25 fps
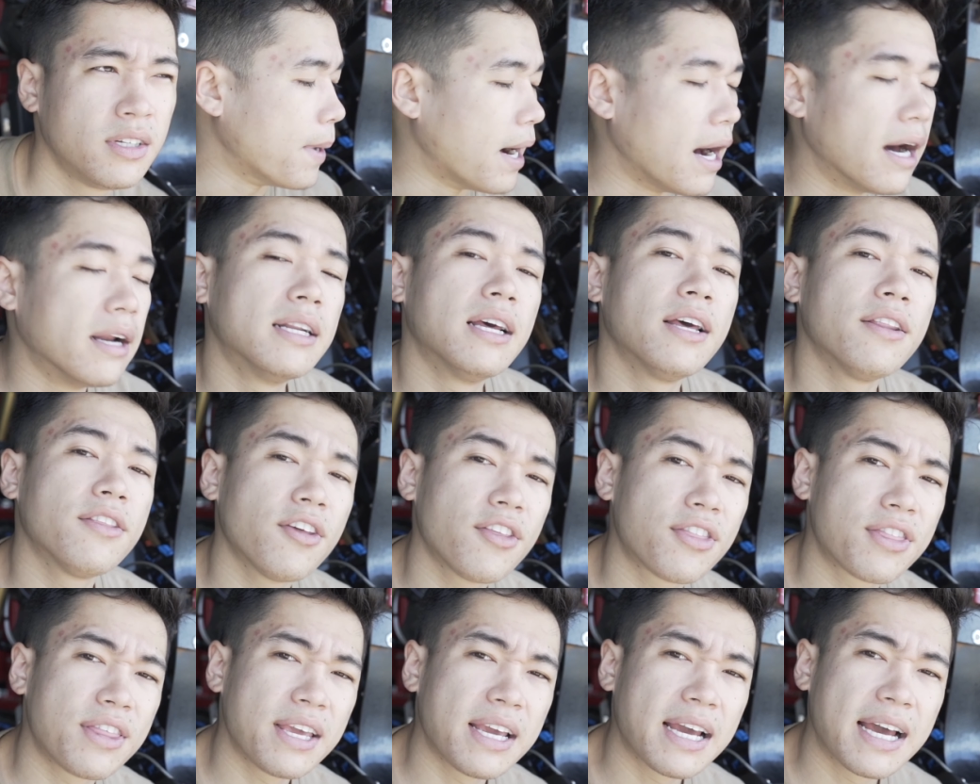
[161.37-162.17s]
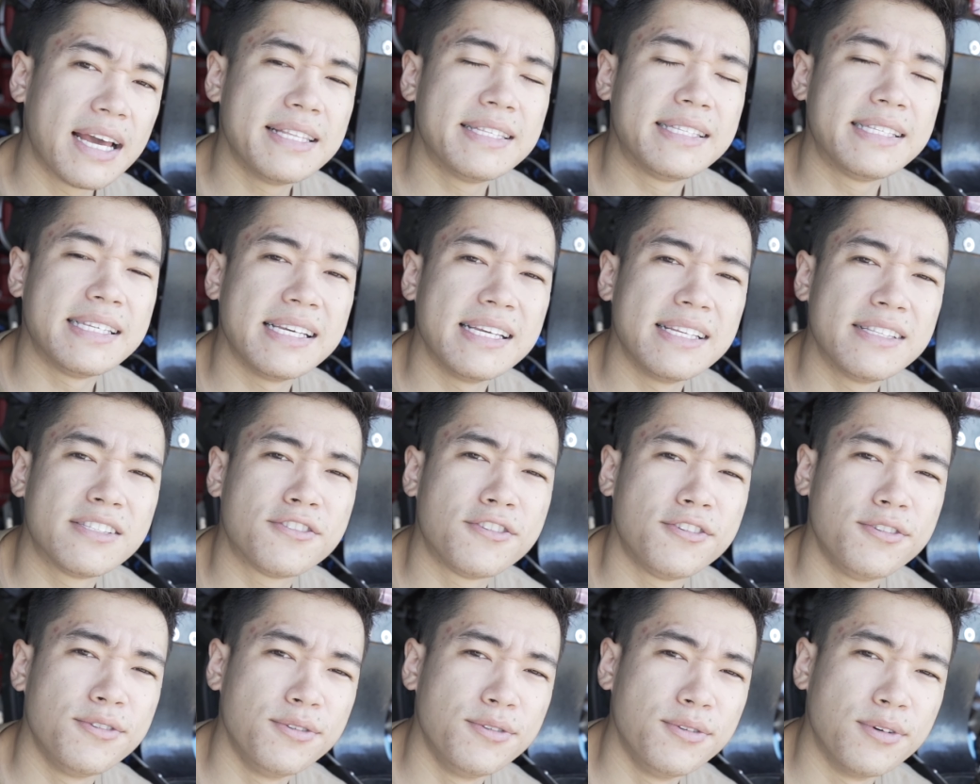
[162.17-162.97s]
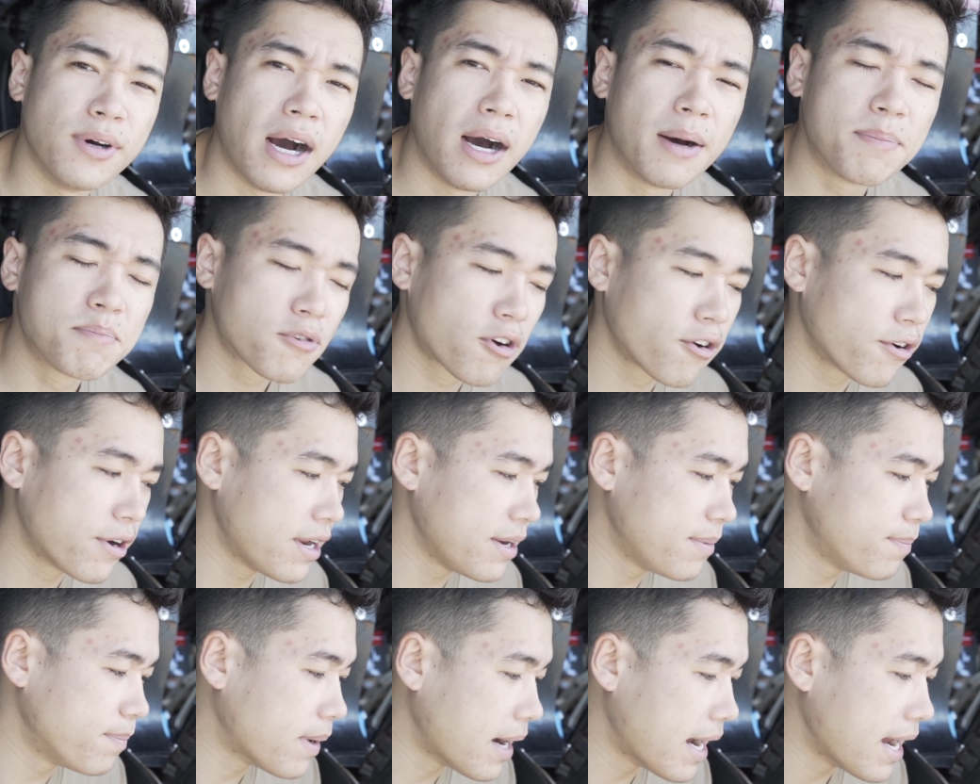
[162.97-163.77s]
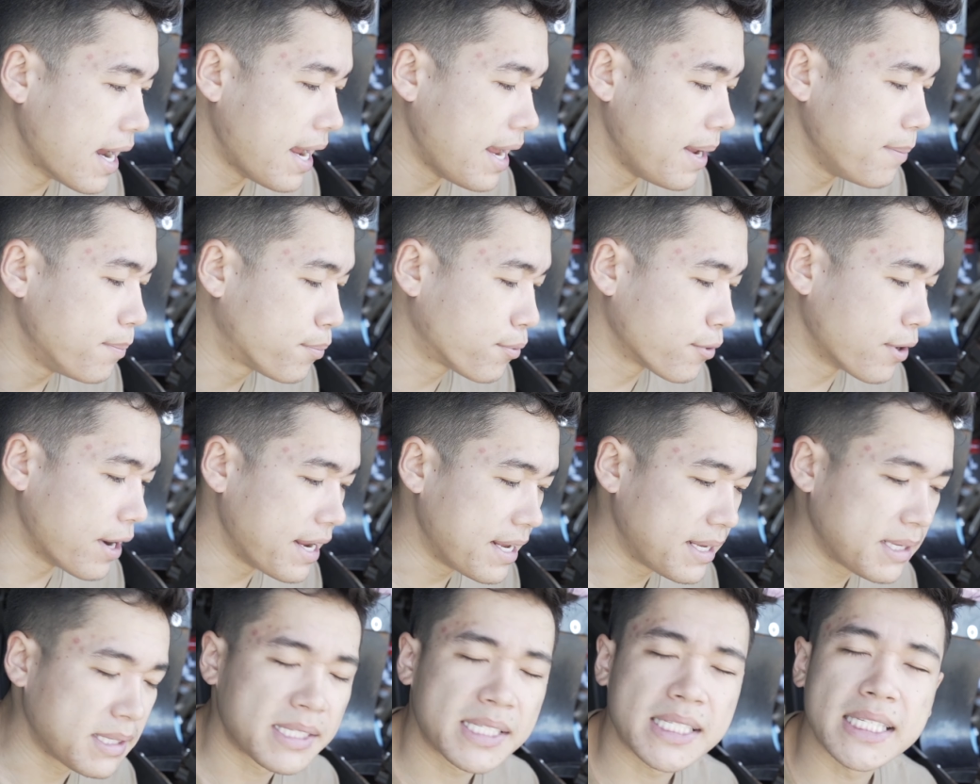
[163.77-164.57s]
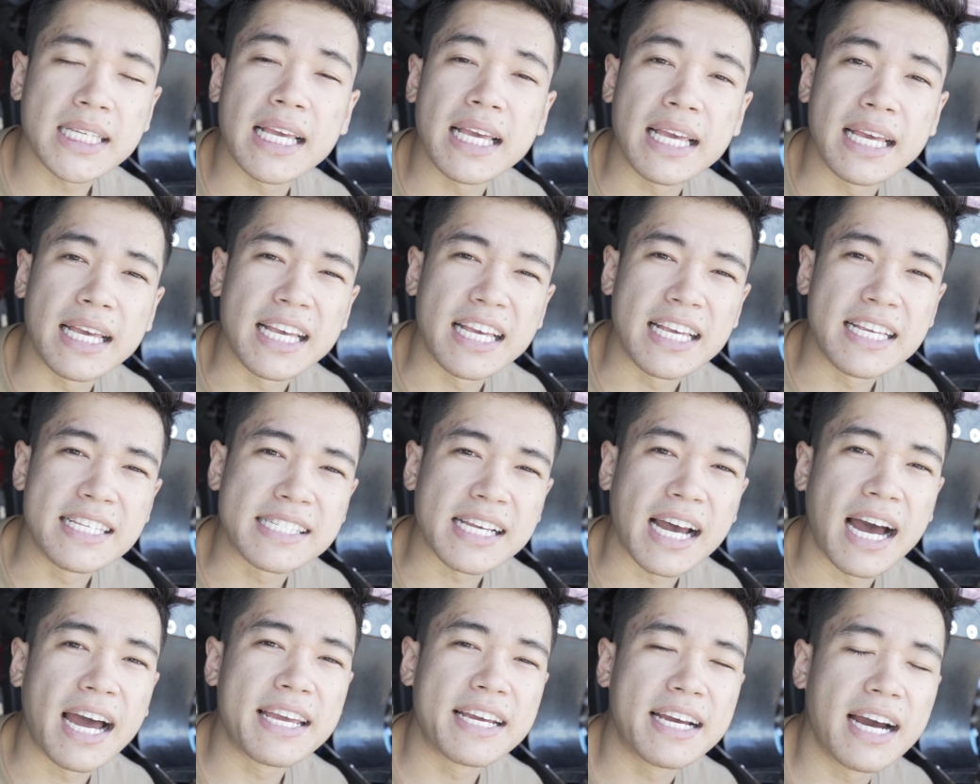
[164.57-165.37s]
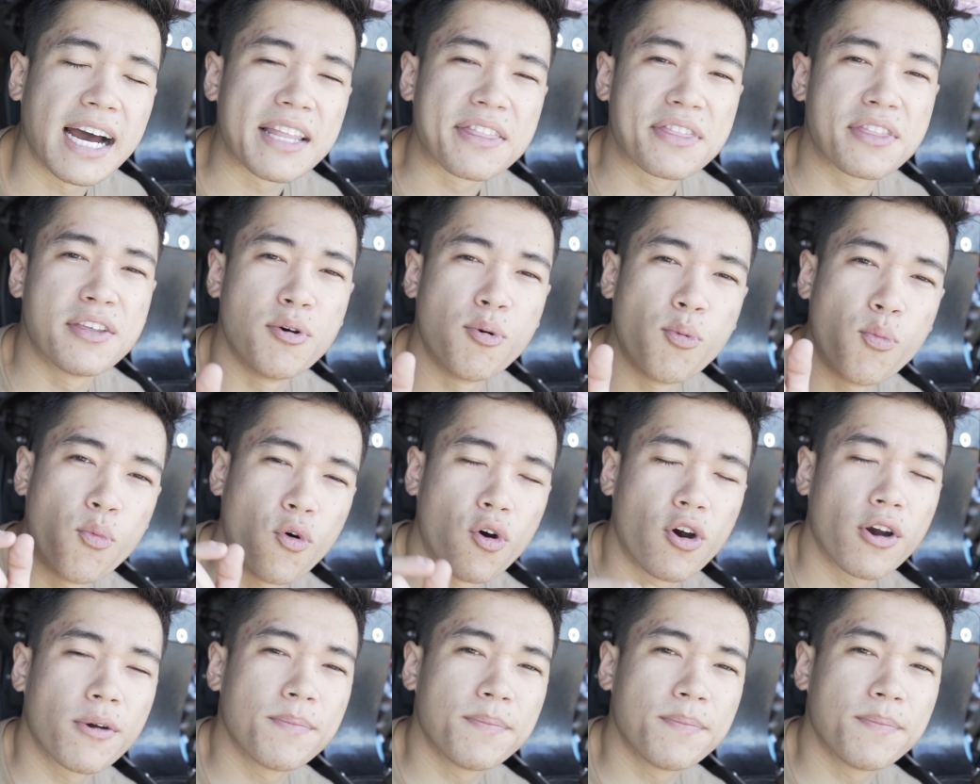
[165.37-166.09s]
Another thing I did to upgrade my brakes is I got the Warp